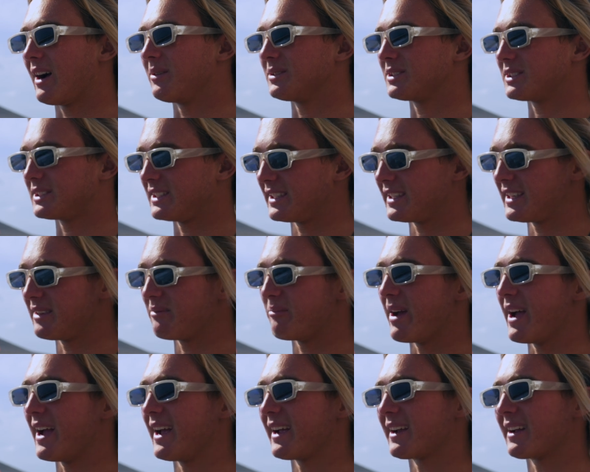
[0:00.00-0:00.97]
was thinking
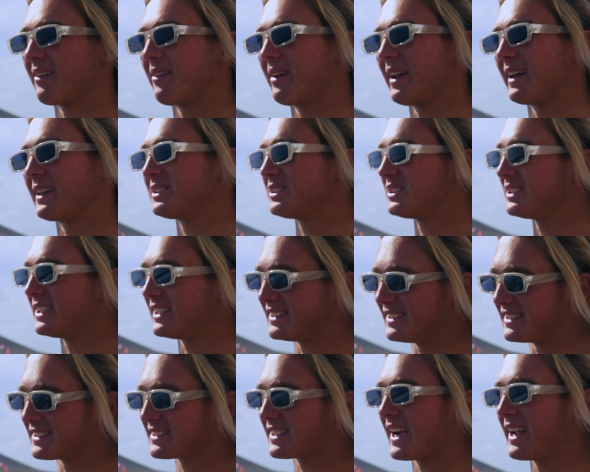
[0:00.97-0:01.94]
back. I was like, shit,
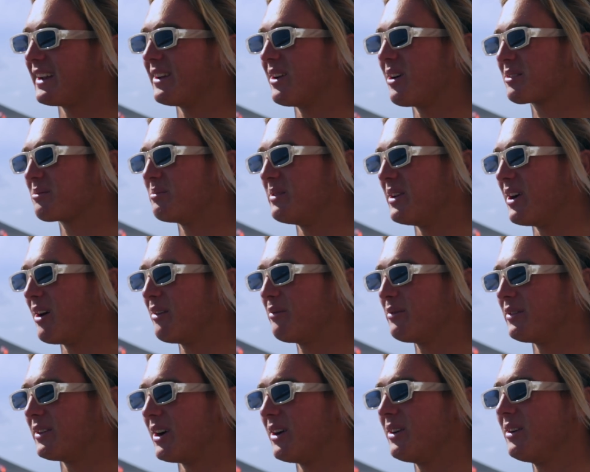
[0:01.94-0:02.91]
this guy knocked me off,
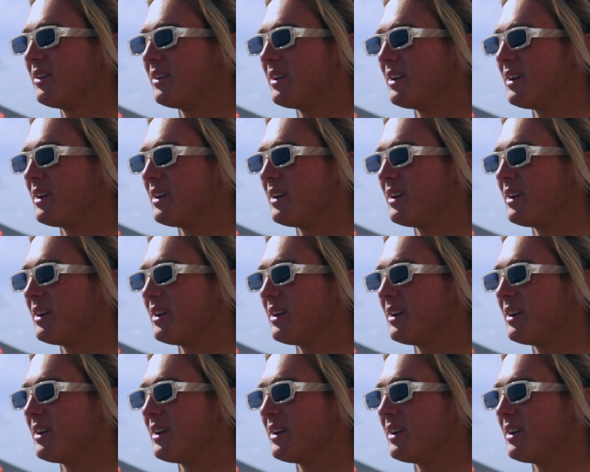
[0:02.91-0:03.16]
you know.